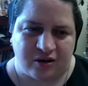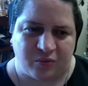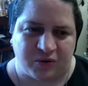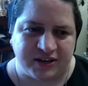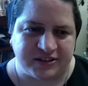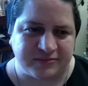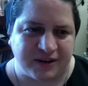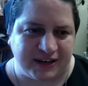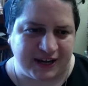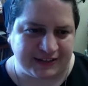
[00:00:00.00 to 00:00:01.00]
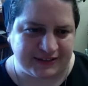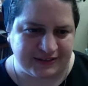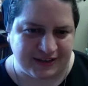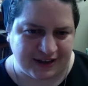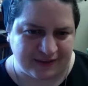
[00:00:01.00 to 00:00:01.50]
what is my next
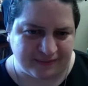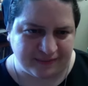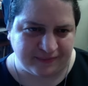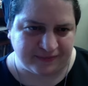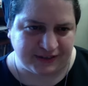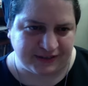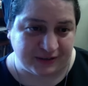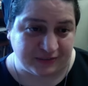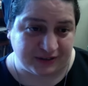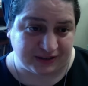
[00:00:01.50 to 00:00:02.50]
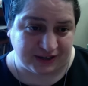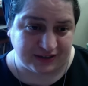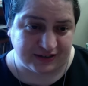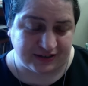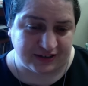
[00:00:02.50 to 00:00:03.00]
step? Because I would
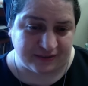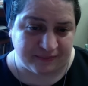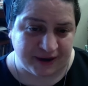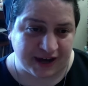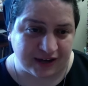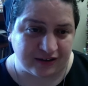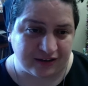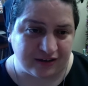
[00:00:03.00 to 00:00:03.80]
like to come back.